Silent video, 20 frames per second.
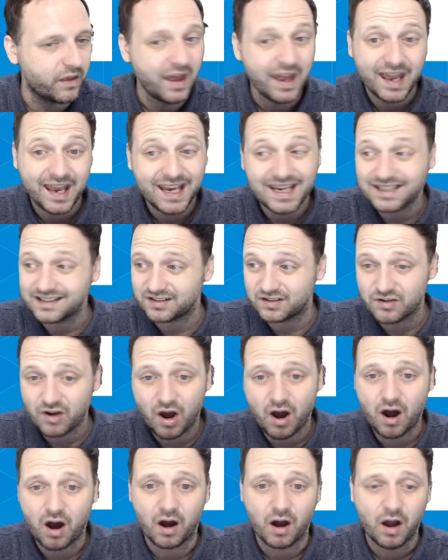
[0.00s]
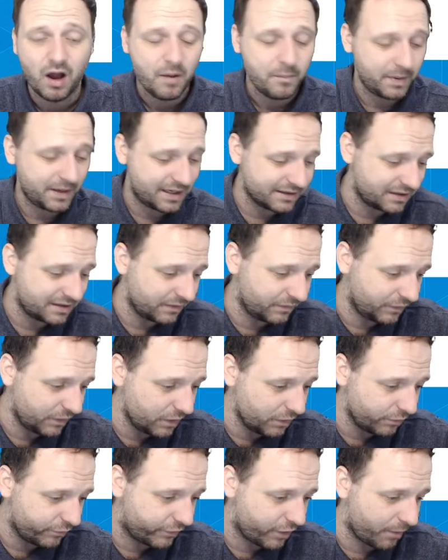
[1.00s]
He's not, because if
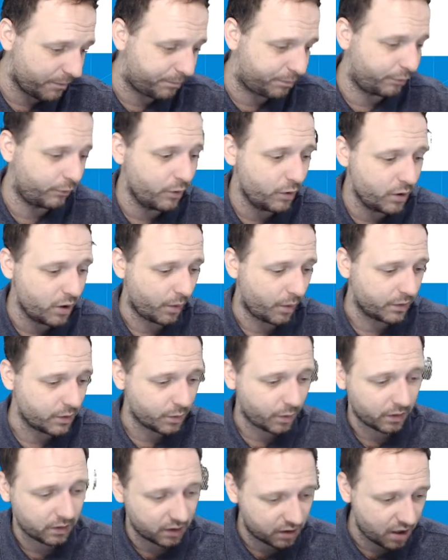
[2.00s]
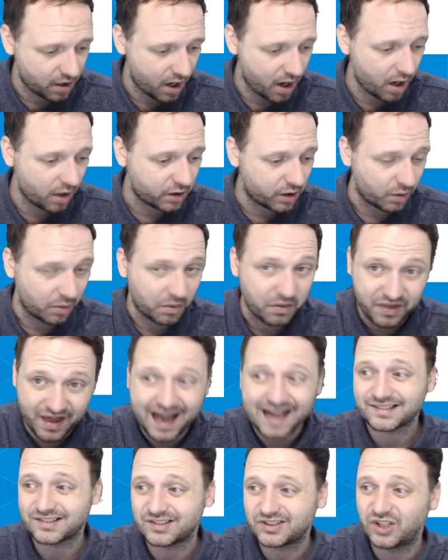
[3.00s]
you've got Bruno and you want Lukaku,
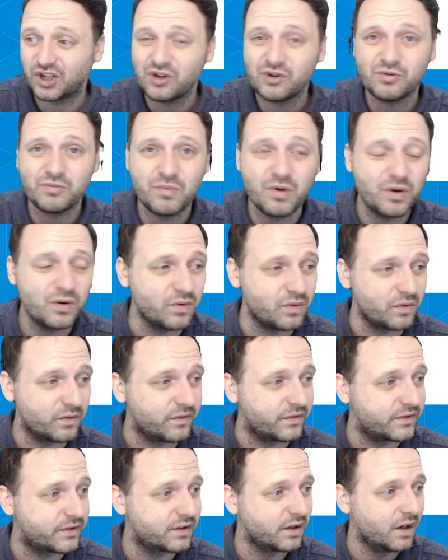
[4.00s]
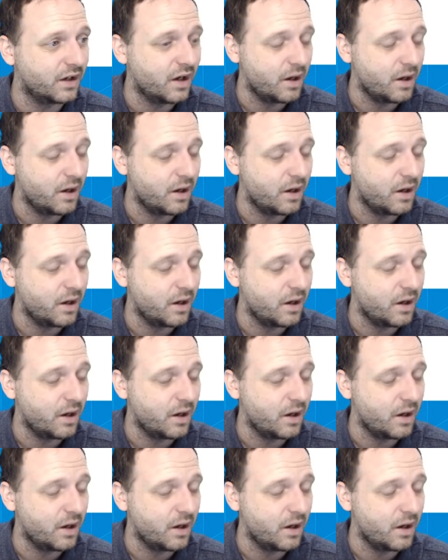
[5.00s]
that's 2 moves.